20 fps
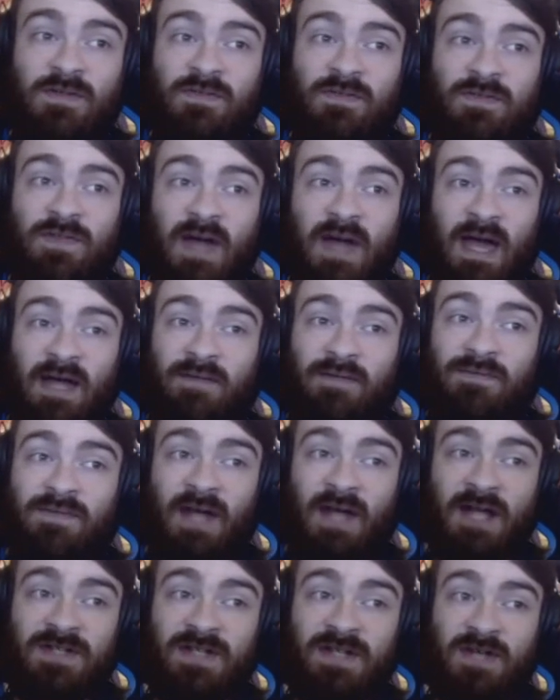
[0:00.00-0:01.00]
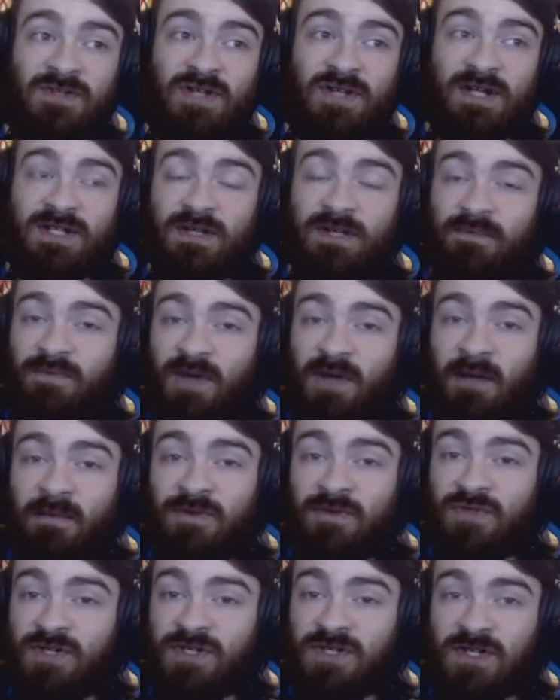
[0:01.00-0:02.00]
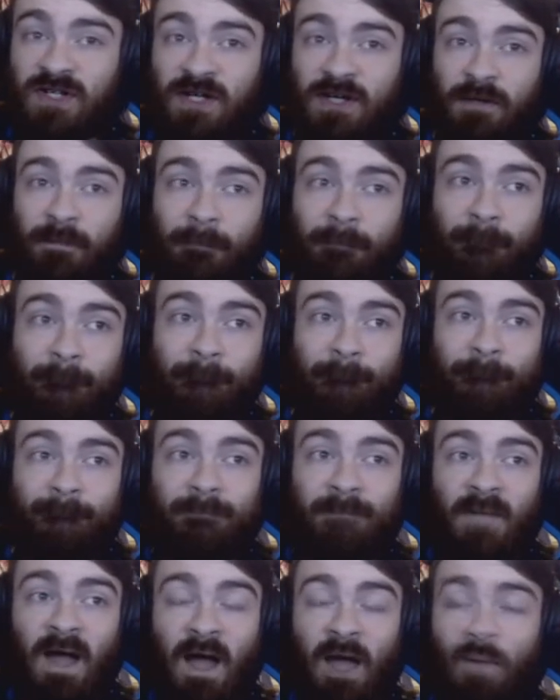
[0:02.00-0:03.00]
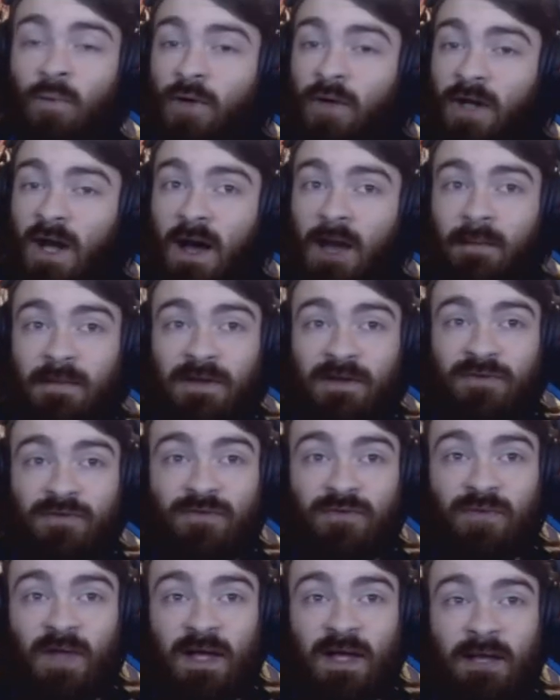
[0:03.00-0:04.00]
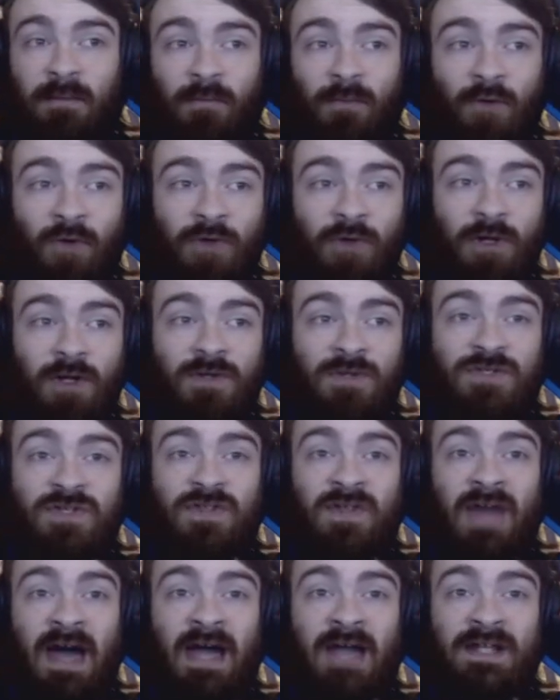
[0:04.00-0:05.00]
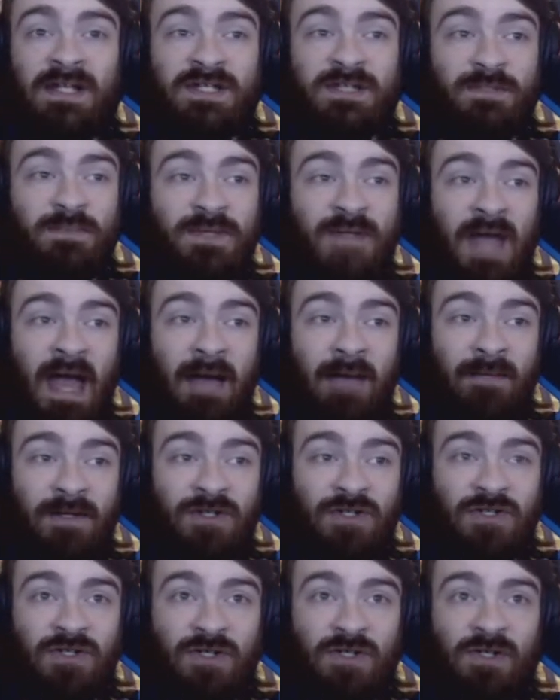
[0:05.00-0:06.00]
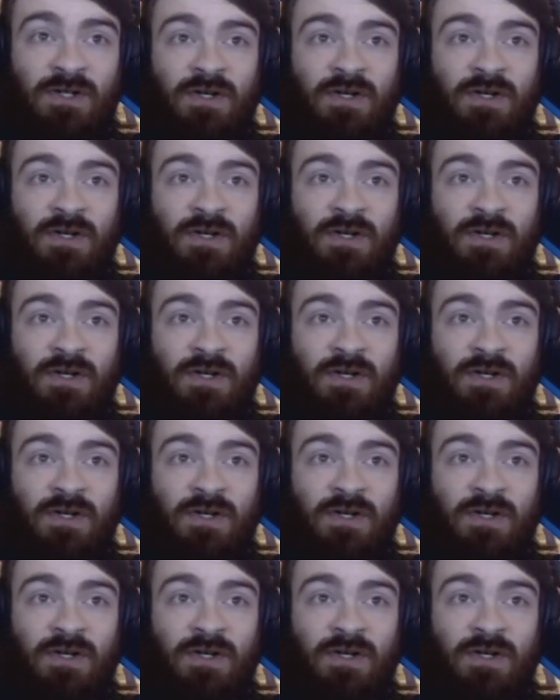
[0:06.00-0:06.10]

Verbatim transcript: That, that sounds like something I'm interested in. I want an army of, like, Immortal clones That did some damage.